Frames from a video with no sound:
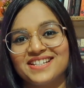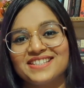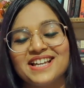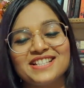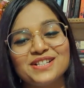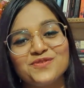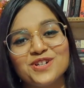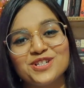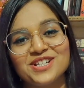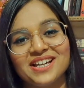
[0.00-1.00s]
That's it for
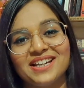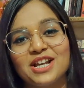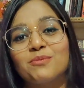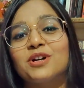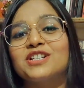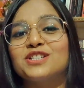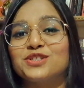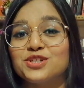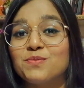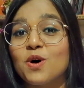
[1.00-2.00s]
today. Now I'm gonna see you
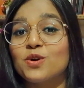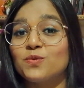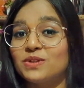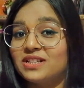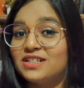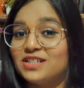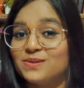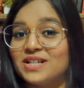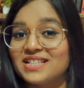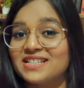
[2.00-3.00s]
tomorrow with a new
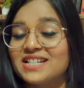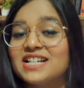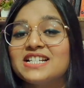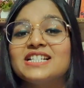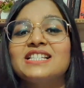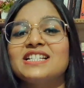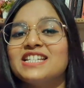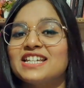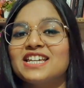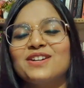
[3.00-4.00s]
lesson. Till then,
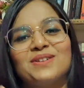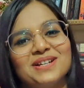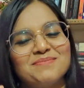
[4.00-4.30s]
take care and